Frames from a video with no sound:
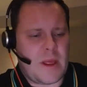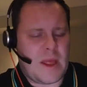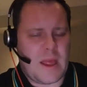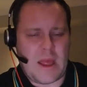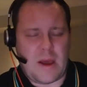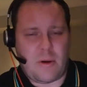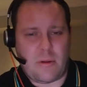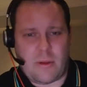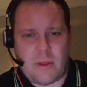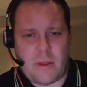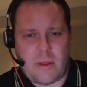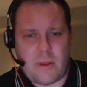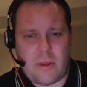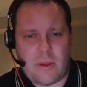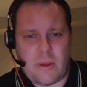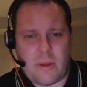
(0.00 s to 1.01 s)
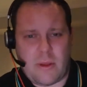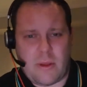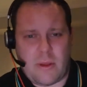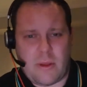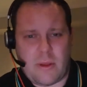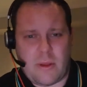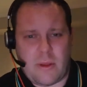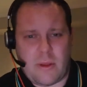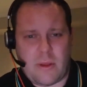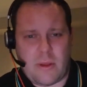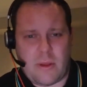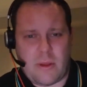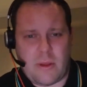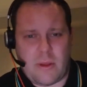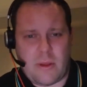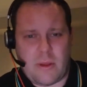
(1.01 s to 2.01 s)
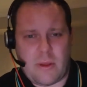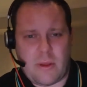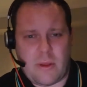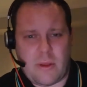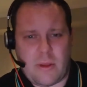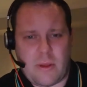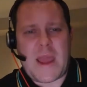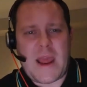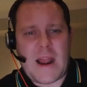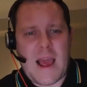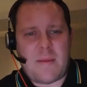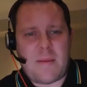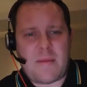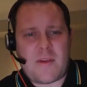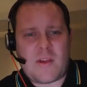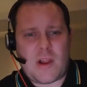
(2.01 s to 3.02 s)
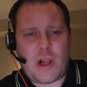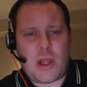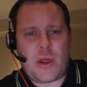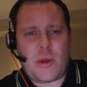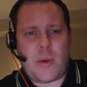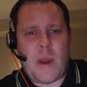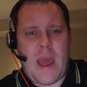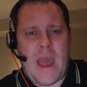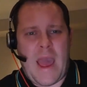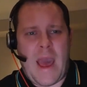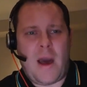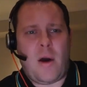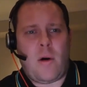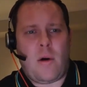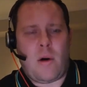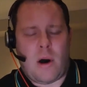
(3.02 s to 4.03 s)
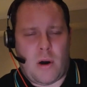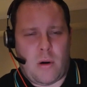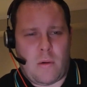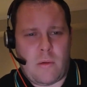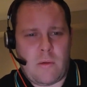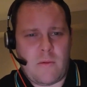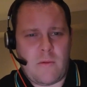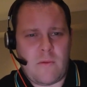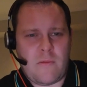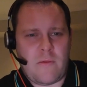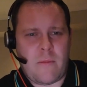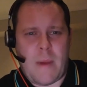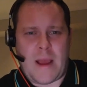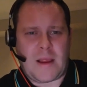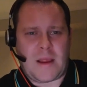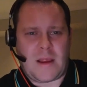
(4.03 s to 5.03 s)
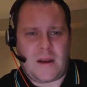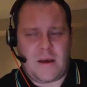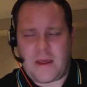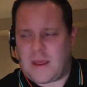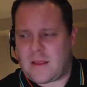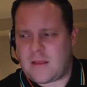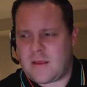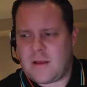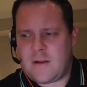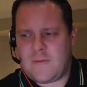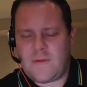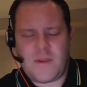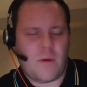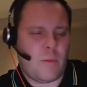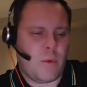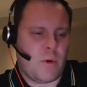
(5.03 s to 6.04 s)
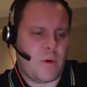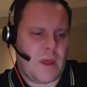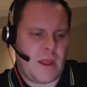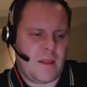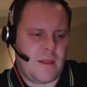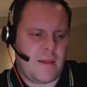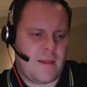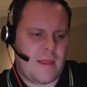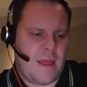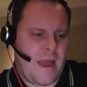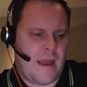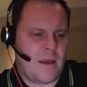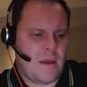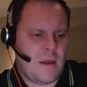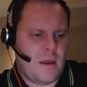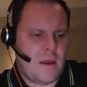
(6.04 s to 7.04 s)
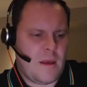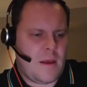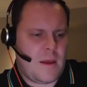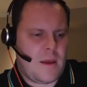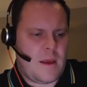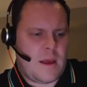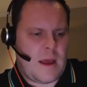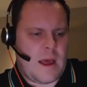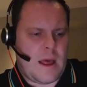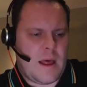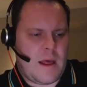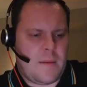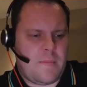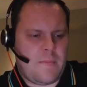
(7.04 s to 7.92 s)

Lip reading: on Sky, is going to be an absolute hellhole for Man United to walk into there. That